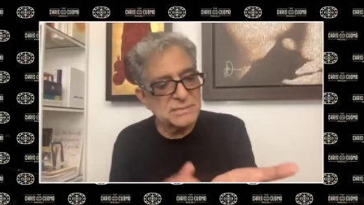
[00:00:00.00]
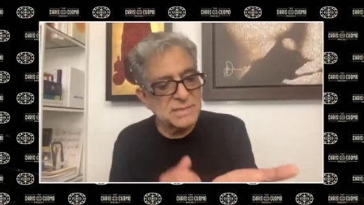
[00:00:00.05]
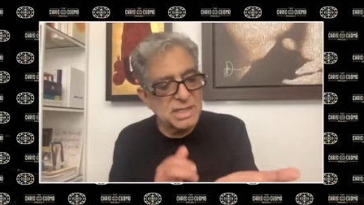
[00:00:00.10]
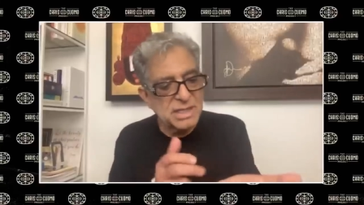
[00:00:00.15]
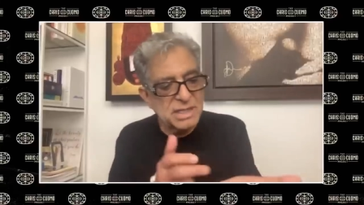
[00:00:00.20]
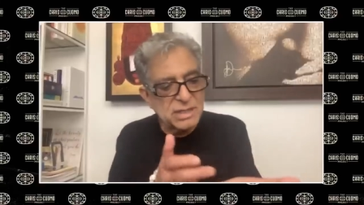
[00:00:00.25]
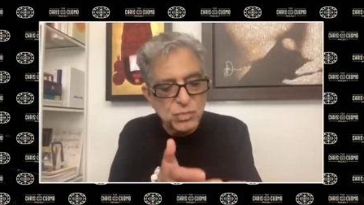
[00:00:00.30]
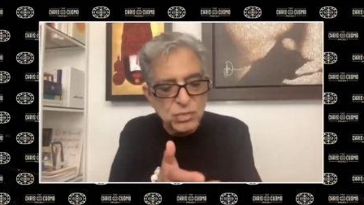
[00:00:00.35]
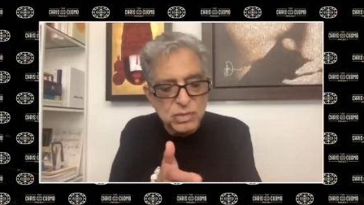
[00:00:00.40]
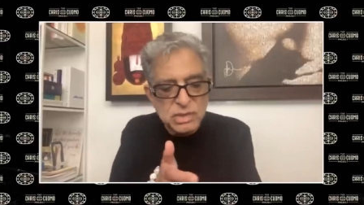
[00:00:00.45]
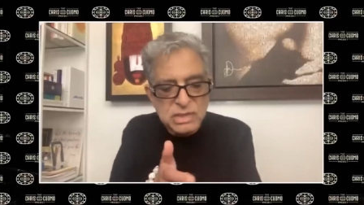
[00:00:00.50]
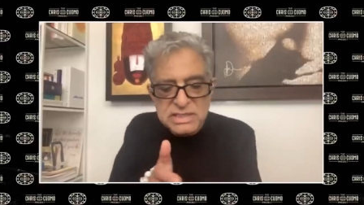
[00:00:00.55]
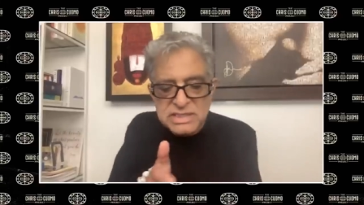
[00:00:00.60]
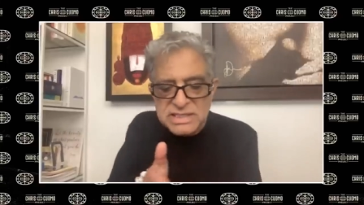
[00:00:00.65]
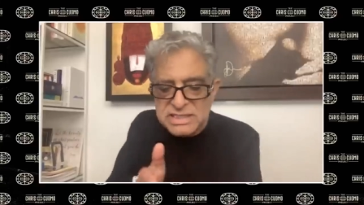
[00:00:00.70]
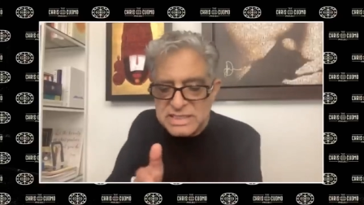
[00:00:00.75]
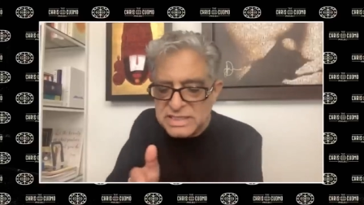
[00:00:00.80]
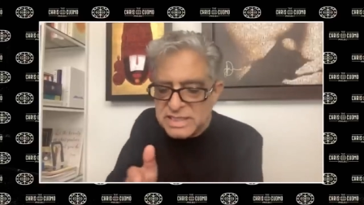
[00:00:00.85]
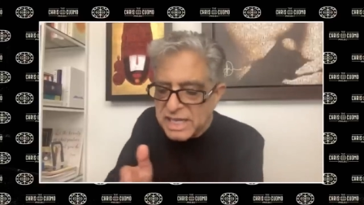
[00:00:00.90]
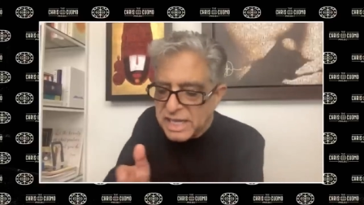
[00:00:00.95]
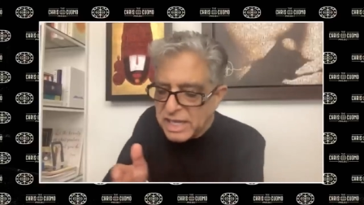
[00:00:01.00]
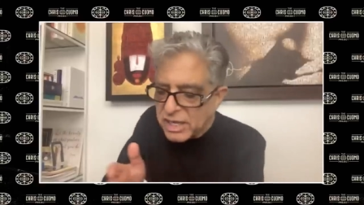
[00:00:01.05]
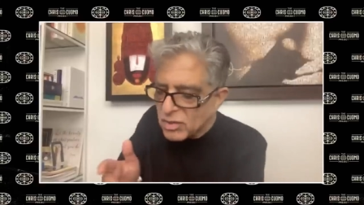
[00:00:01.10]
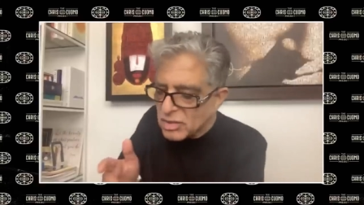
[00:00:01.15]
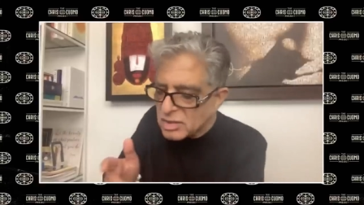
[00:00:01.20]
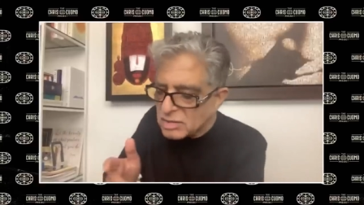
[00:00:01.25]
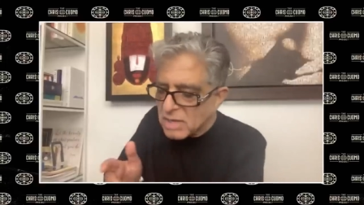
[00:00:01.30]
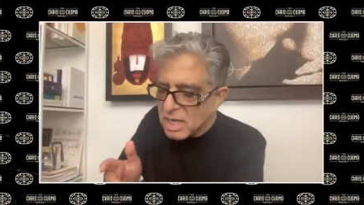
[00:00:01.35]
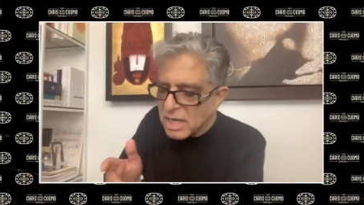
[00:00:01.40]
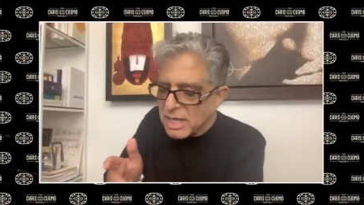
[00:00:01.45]
It wouldn't stay
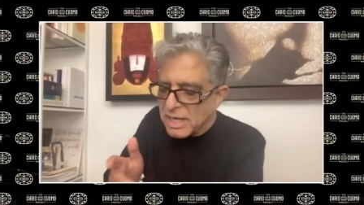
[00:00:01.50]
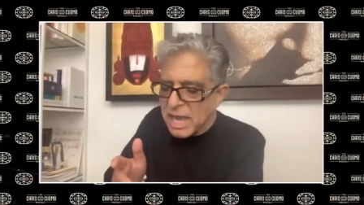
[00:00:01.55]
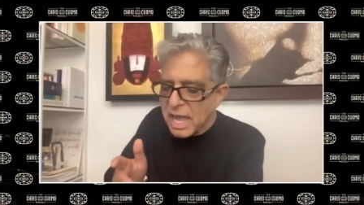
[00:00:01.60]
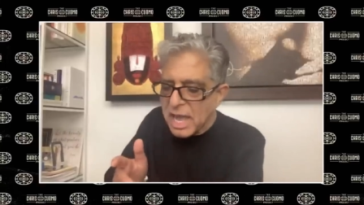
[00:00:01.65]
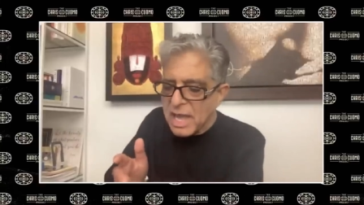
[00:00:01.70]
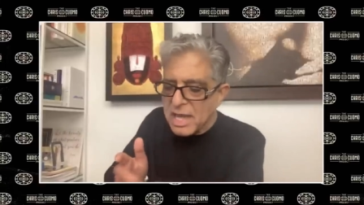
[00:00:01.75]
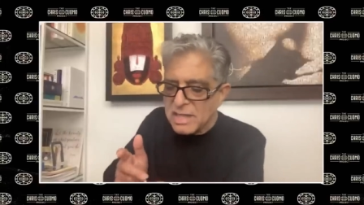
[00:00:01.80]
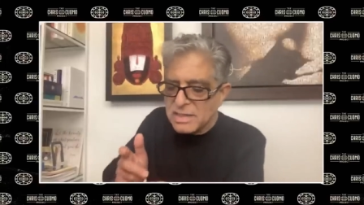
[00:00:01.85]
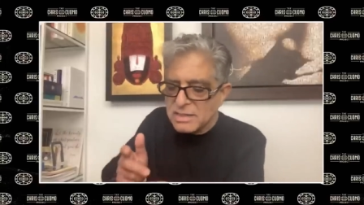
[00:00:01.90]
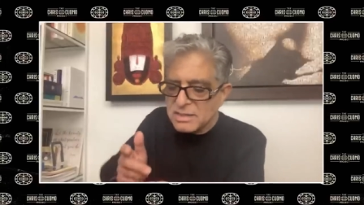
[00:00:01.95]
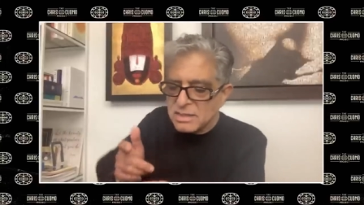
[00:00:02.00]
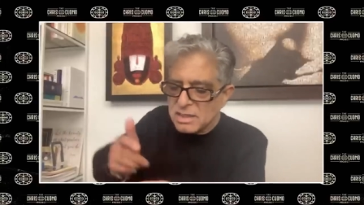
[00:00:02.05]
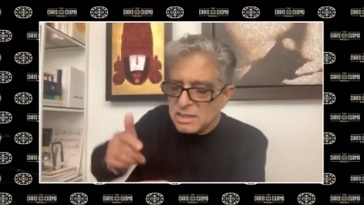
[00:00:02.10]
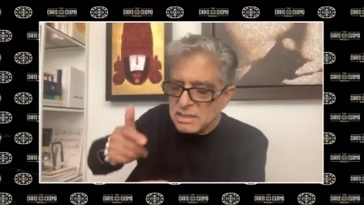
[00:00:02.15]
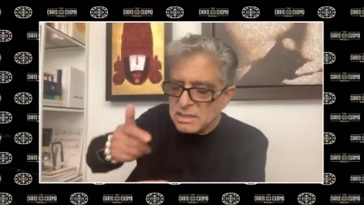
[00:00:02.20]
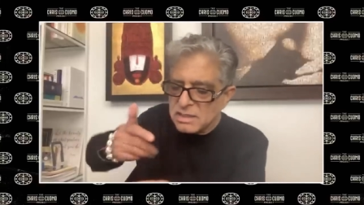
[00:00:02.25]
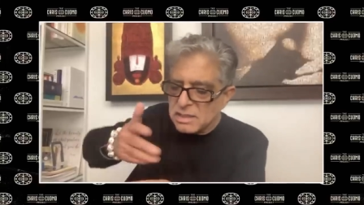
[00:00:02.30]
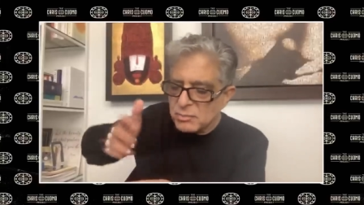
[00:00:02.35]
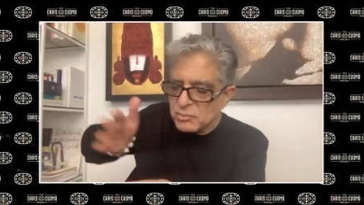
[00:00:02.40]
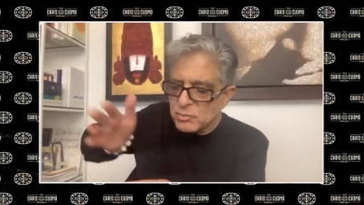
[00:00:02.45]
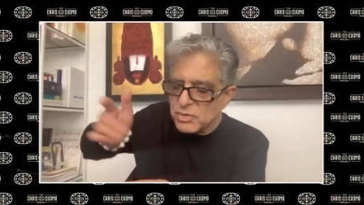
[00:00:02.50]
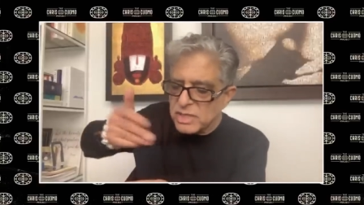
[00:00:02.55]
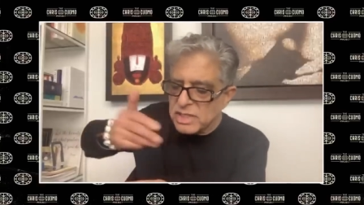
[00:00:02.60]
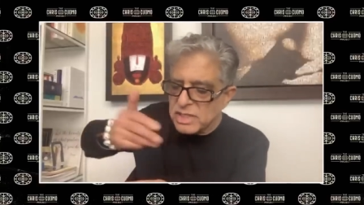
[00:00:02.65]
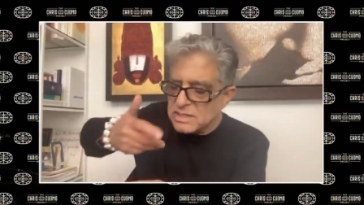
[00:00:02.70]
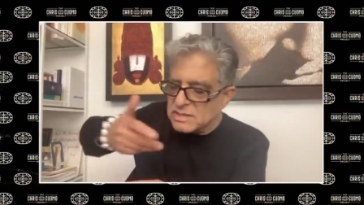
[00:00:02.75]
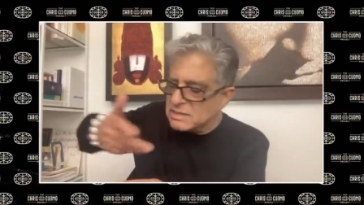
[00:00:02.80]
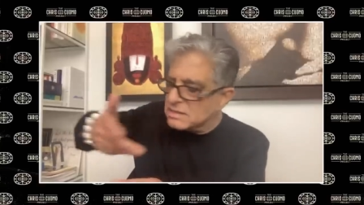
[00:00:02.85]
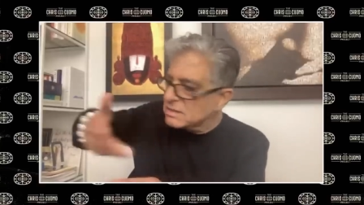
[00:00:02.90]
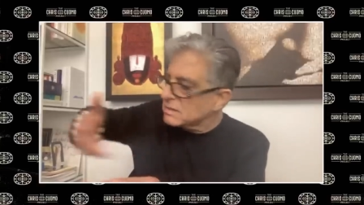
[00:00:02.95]
on my hand, a little
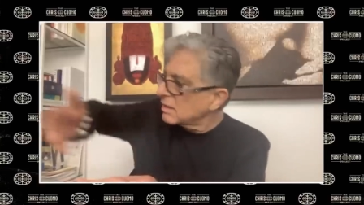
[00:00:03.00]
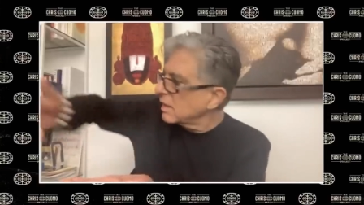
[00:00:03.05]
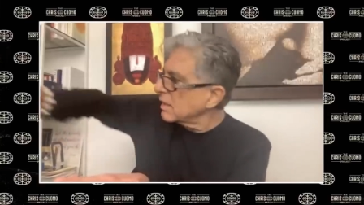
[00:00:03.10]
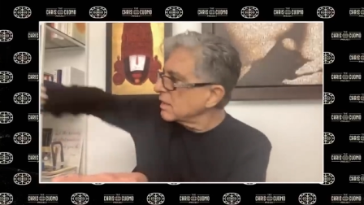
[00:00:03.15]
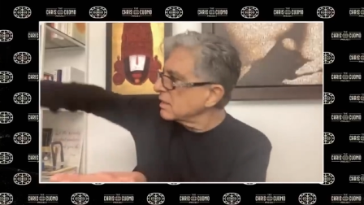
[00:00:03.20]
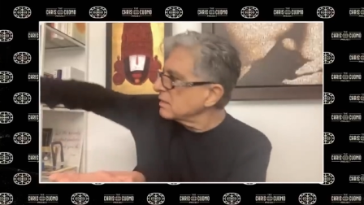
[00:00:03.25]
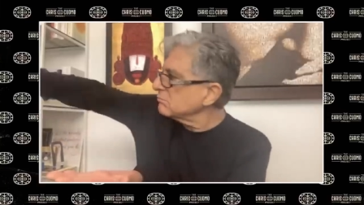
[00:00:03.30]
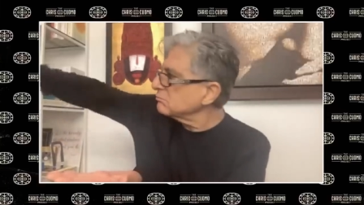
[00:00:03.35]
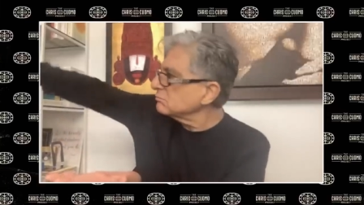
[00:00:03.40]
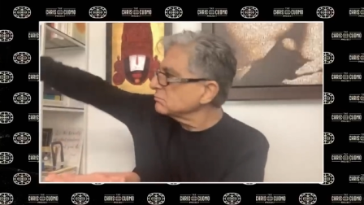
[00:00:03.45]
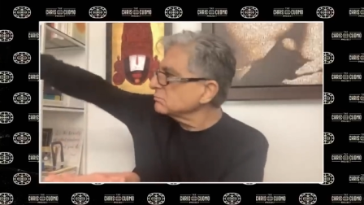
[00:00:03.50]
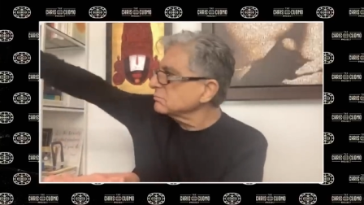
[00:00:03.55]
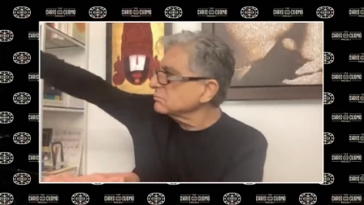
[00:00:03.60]
breeze, and